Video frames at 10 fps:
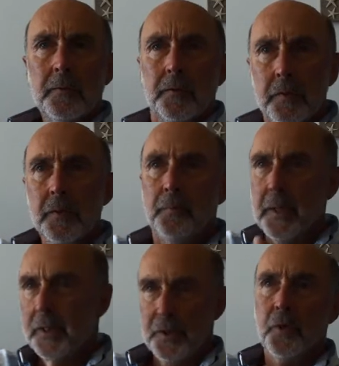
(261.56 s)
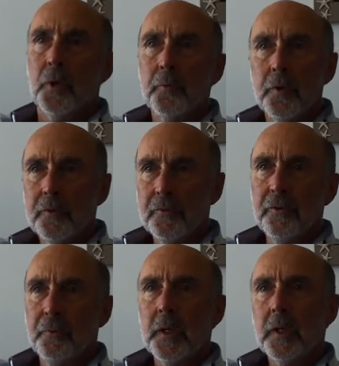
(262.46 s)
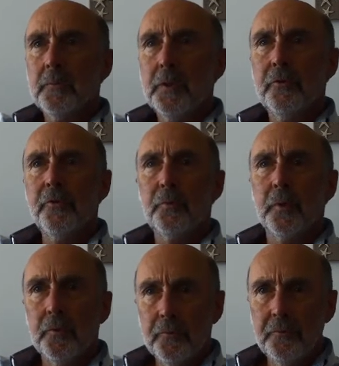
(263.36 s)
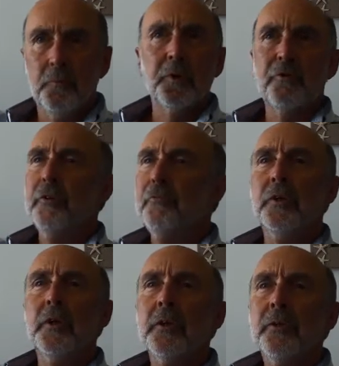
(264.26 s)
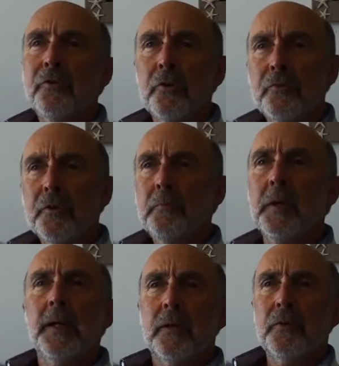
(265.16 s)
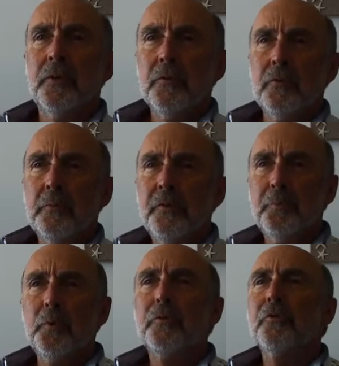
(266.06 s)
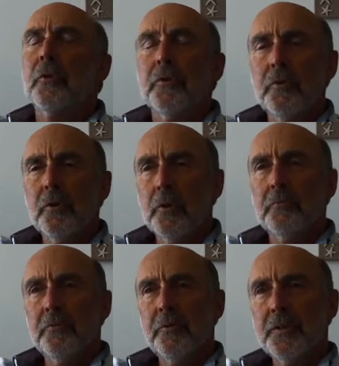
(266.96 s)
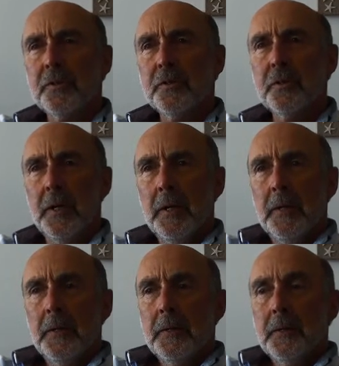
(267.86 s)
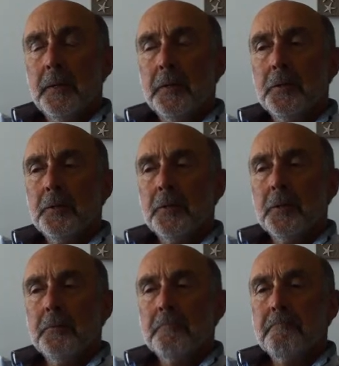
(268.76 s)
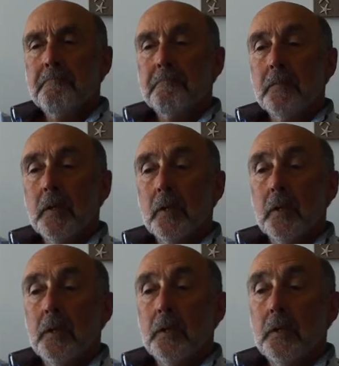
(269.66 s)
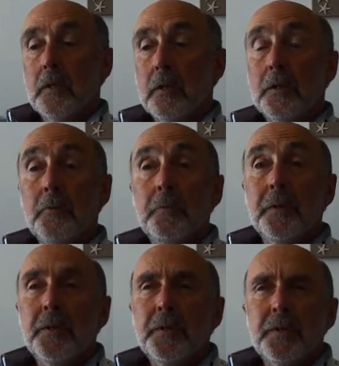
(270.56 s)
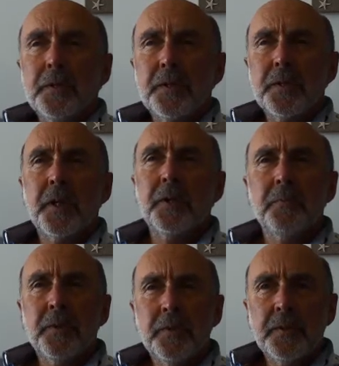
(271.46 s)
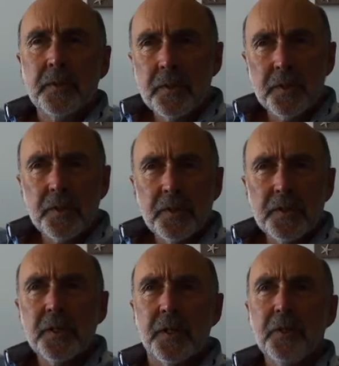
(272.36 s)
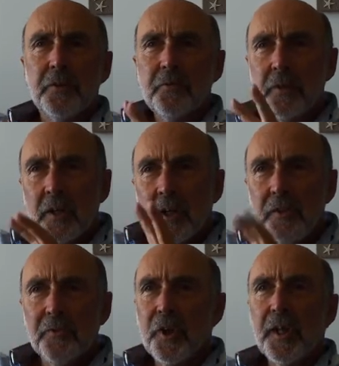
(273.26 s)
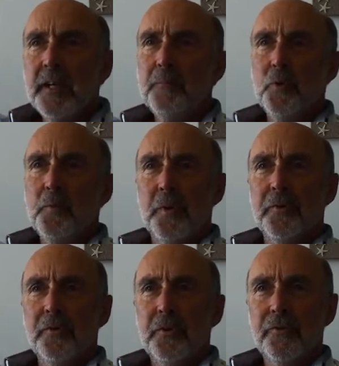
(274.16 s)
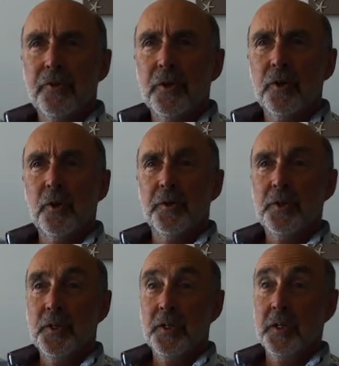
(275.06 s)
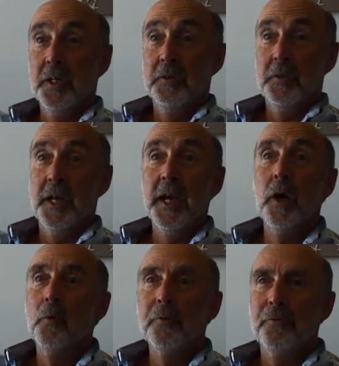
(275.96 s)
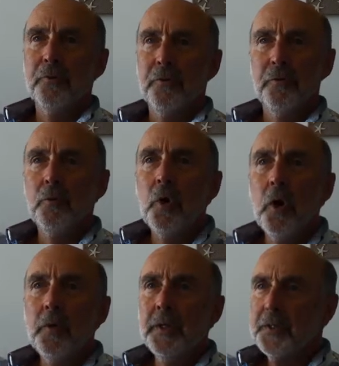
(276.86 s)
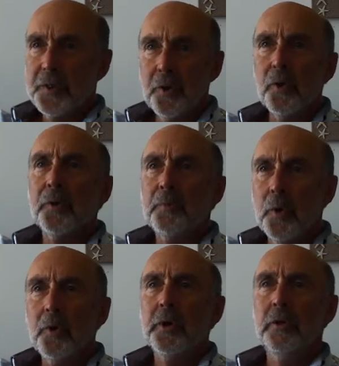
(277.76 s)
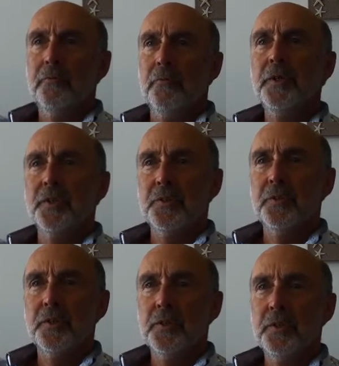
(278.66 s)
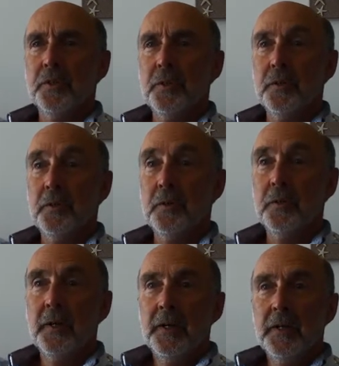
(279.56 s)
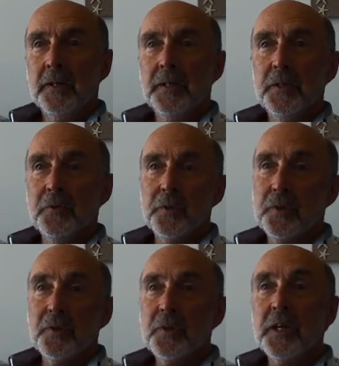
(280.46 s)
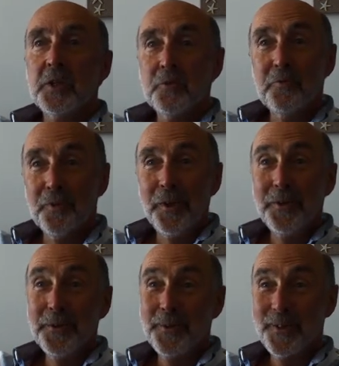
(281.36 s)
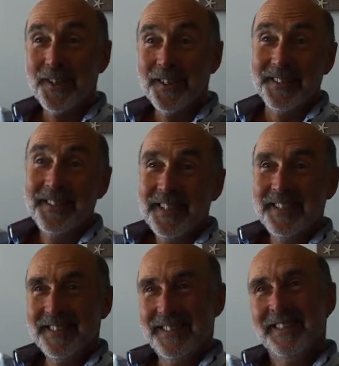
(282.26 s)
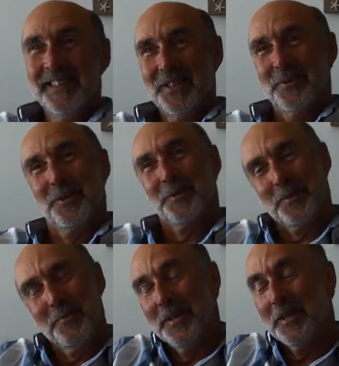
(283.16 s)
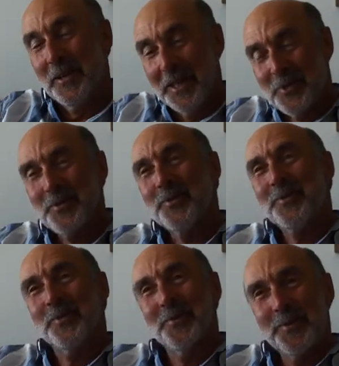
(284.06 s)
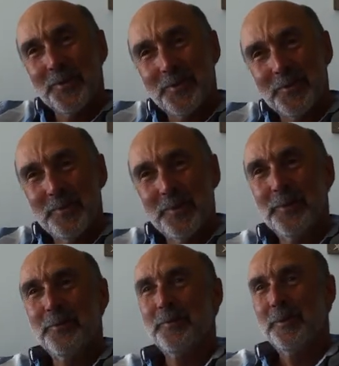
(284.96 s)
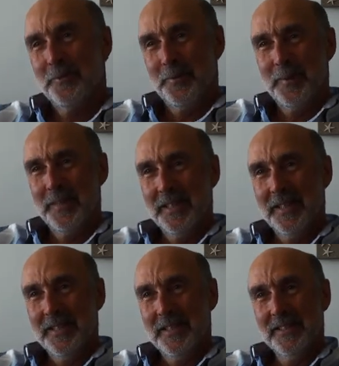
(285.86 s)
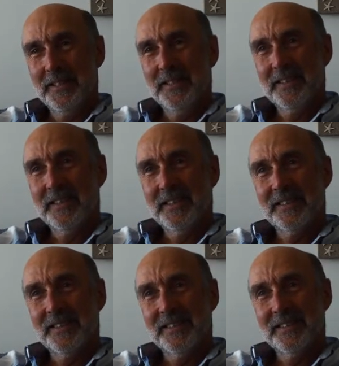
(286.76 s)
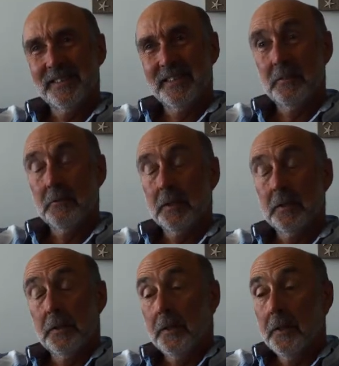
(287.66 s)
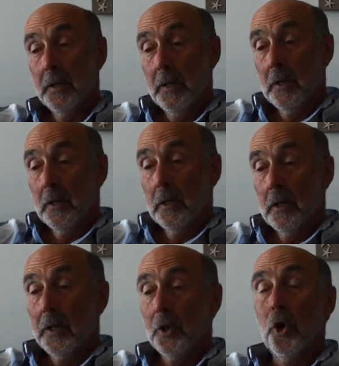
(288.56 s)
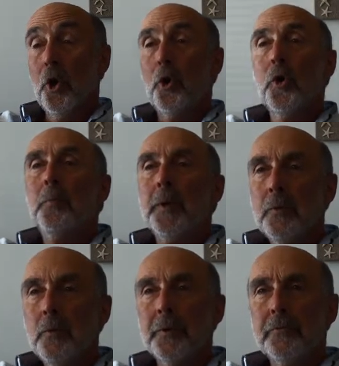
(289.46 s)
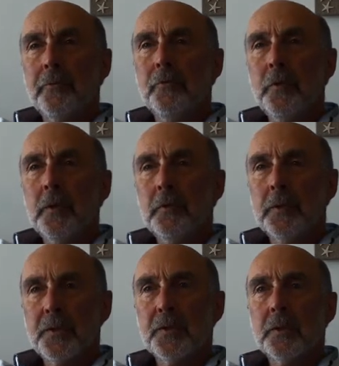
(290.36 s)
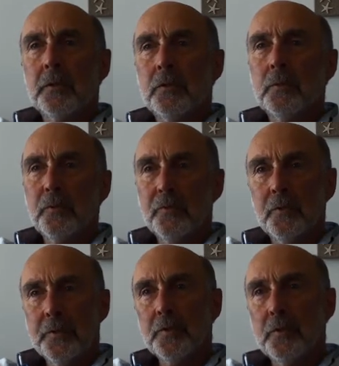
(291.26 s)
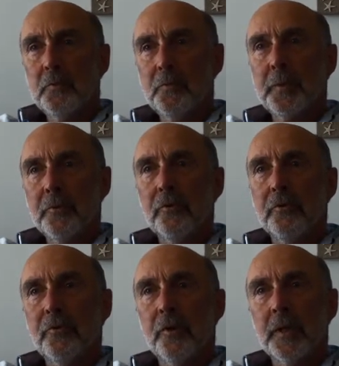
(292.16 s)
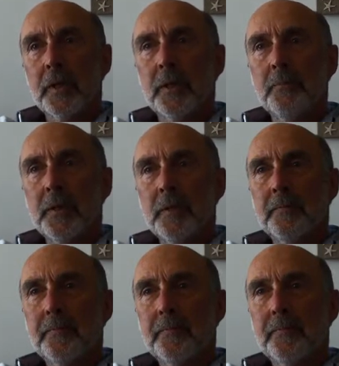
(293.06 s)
though, though he passed on when I first became interested, but watching videos of him, learning from his books, going to conferences, and, um, and, and then when Seligman started to give the label positive psychology and get now what's a good growing solid body of research in the area. Again, this was just a natural flow. So, yeah, yeah, yeah, so it's, it's been a gradual sort of movement for me in that, uh, and, and, and, and long been what I'm doing, as I said, long before the term of positive psych came up.